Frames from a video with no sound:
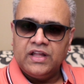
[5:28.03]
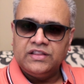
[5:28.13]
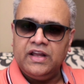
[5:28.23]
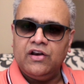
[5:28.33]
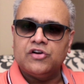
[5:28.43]

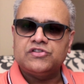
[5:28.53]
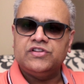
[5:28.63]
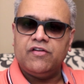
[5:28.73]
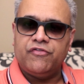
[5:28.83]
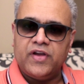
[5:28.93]
they launched
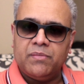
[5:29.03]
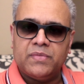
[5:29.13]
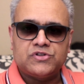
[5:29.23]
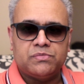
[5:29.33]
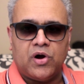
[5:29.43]
their
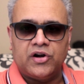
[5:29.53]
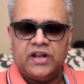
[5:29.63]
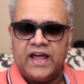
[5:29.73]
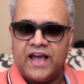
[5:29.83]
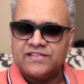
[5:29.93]
famous
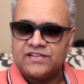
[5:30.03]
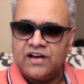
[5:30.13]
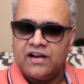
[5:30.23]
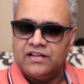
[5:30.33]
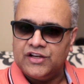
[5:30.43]
Model S
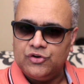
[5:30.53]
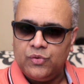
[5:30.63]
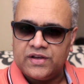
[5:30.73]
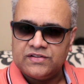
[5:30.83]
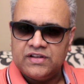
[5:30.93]
car in the
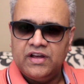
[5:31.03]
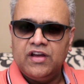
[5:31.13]
U S